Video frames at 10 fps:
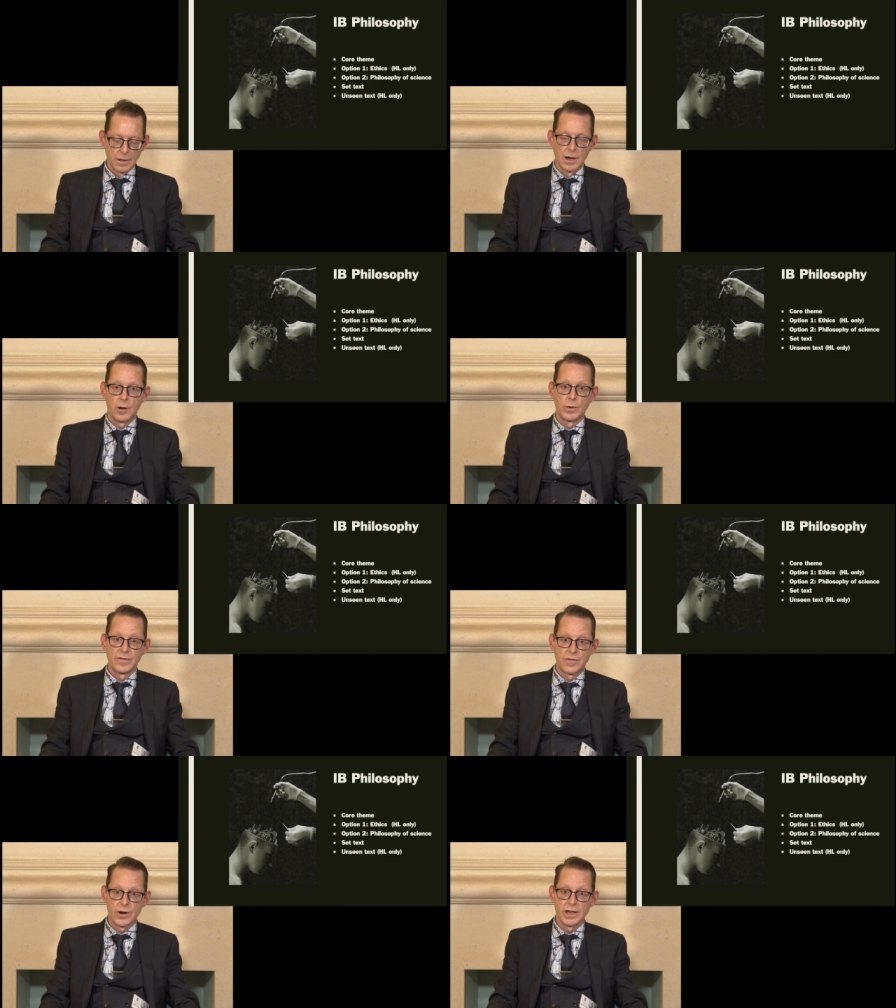Are we
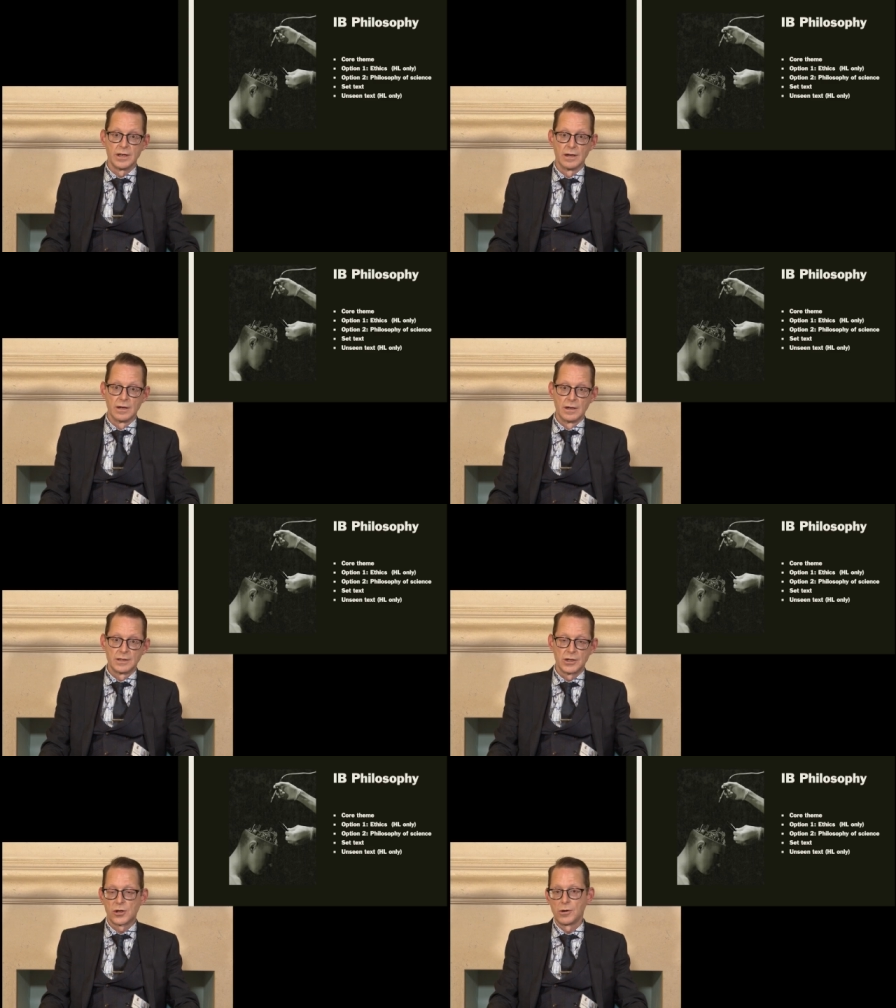free
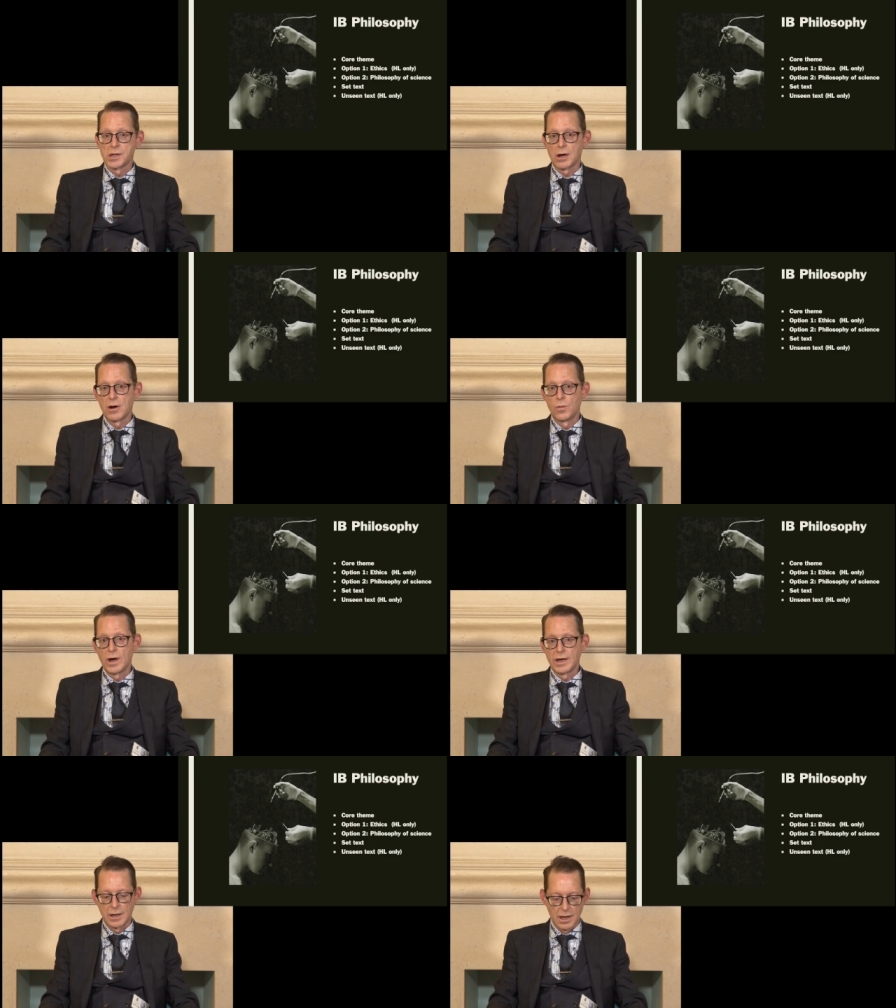to choose our own way
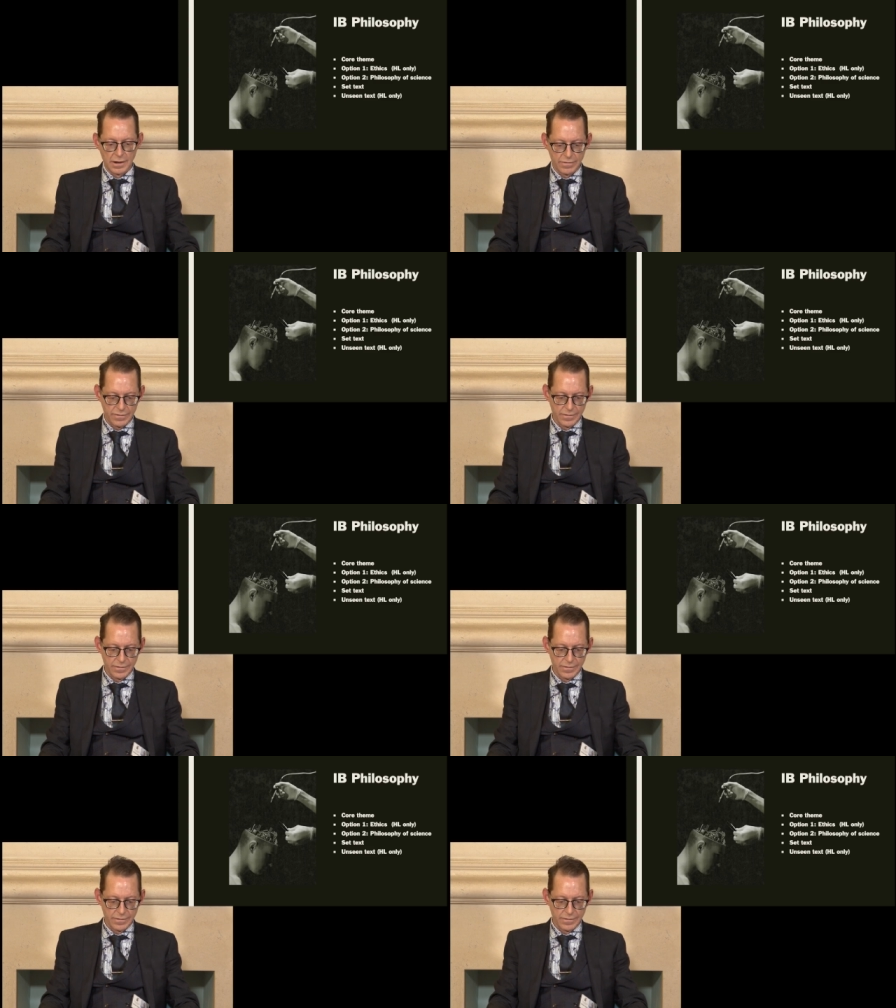in life?